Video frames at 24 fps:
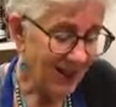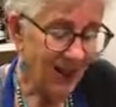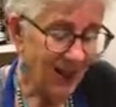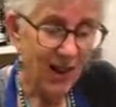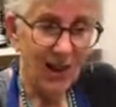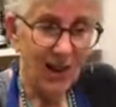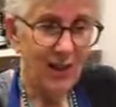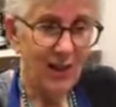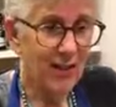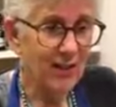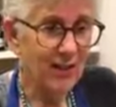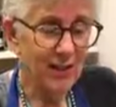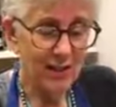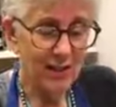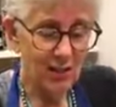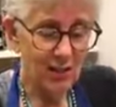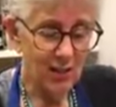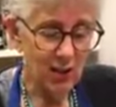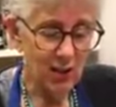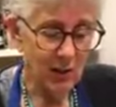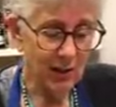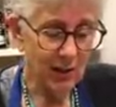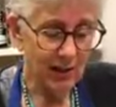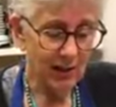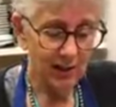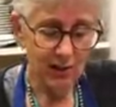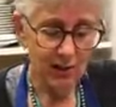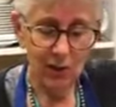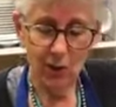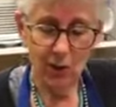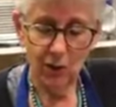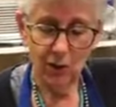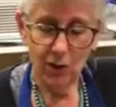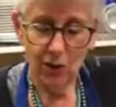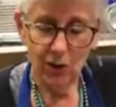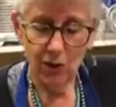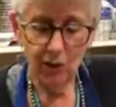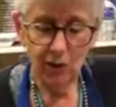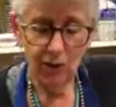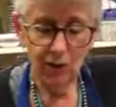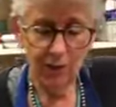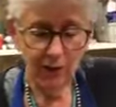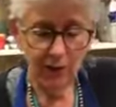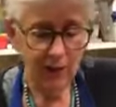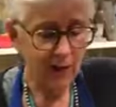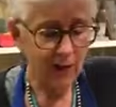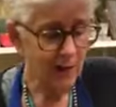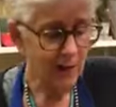But that's all there is to it.
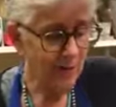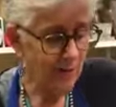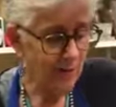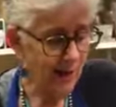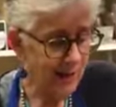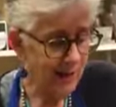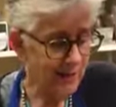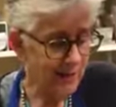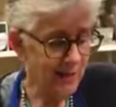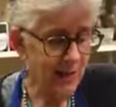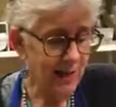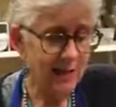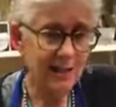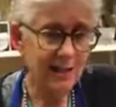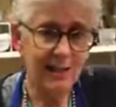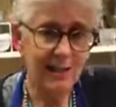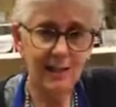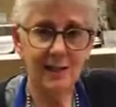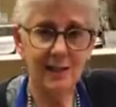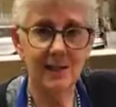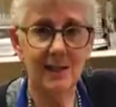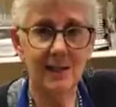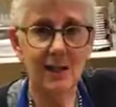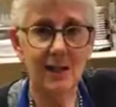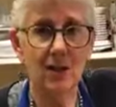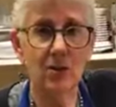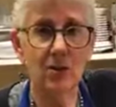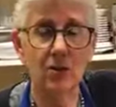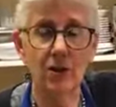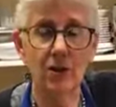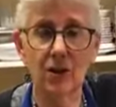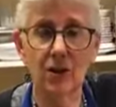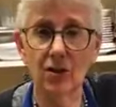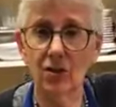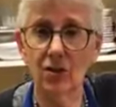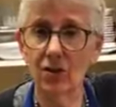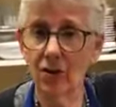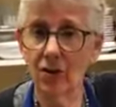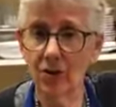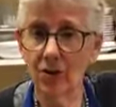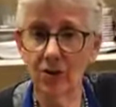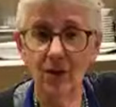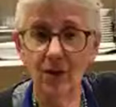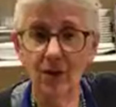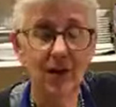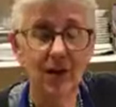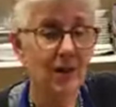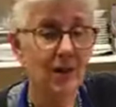So 2 very fast ideas that you
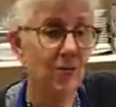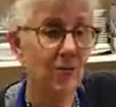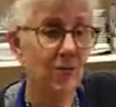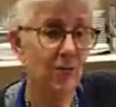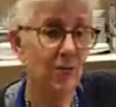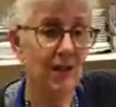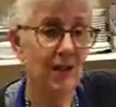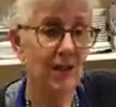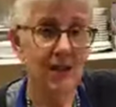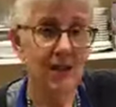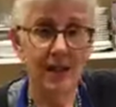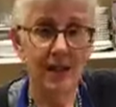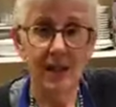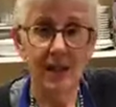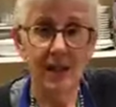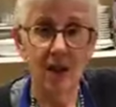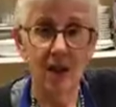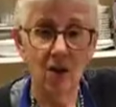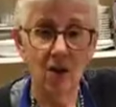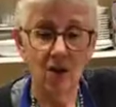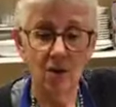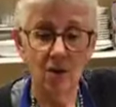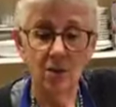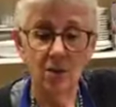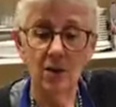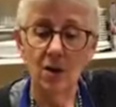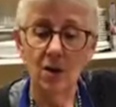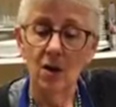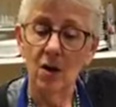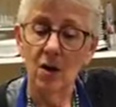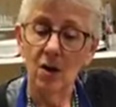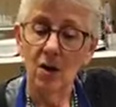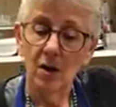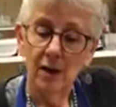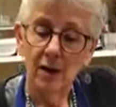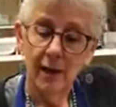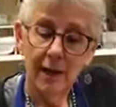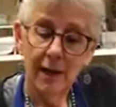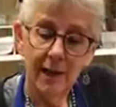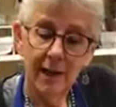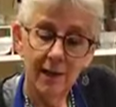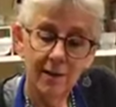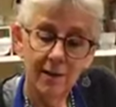can do when you get home.